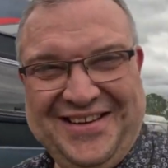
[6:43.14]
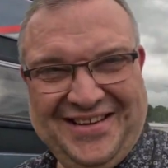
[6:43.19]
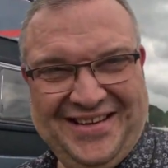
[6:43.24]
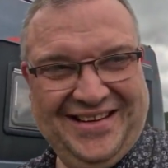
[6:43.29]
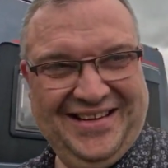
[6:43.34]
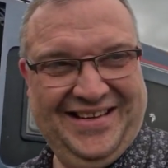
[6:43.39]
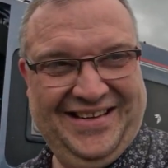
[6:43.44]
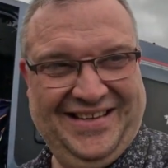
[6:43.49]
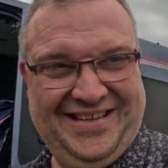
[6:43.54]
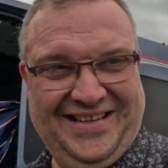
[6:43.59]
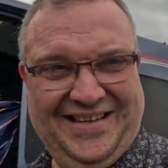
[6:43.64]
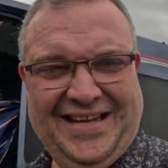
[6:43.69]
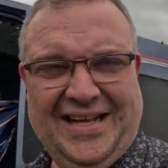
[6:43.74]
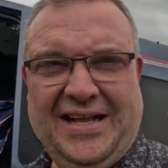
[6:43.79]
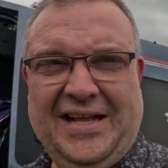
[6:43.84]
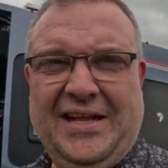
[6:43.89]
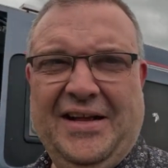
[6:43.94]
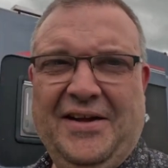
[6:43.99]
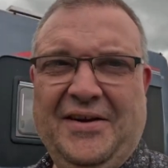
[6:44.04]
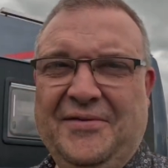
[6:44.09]
Yeah.
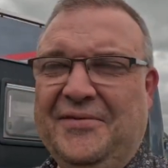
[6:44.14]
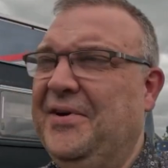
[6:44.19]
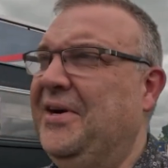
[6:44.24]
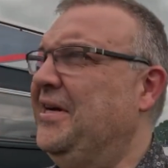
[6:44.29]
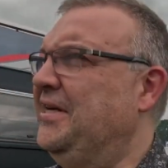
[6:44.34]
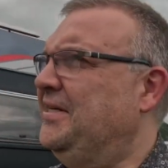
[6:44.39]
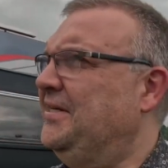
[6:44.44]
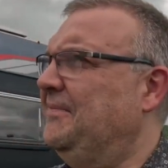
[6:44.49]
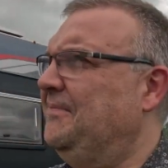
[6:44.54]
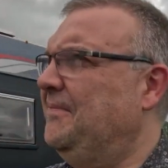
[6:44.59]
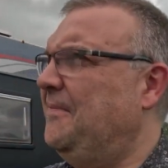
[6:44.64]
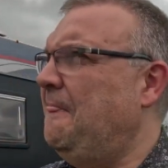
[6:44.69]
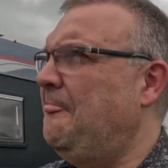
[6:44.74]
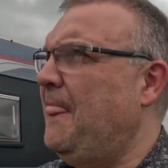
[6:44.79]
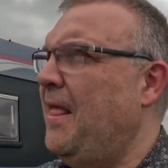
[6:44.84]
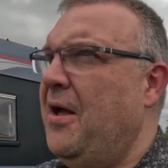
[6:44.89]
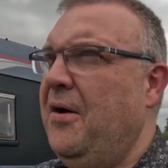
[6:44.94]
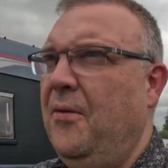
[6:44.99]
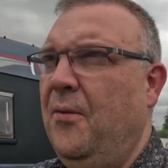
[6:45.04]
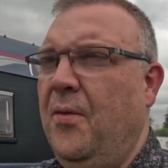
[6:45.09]
Right,
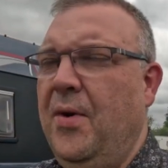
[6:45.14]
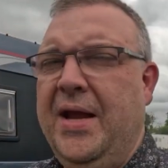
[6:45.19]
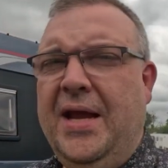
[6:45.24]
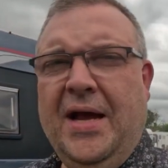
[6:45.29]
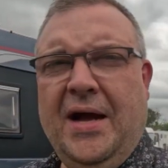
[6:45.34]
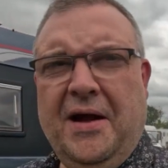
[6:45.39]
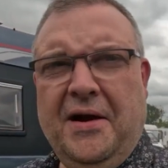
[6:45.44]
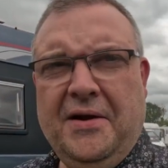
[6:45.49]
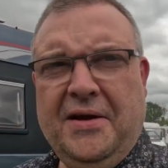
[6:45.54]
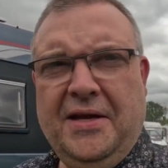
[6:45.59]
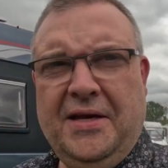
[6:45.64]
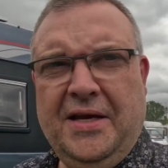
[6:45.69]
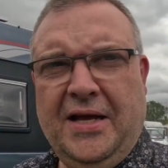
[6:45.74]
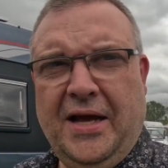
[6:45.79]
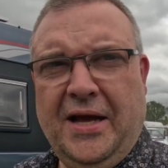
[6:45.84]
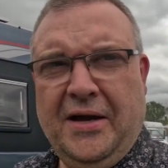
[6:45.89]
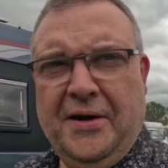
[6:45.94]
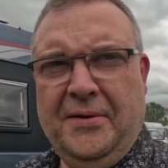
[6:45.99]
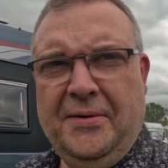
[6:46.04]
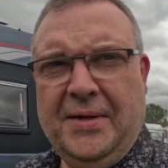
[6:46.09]
we are going to
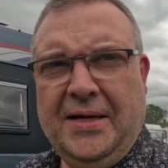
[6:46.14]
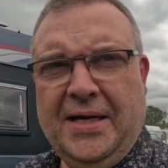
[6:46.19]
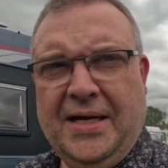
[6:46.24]
go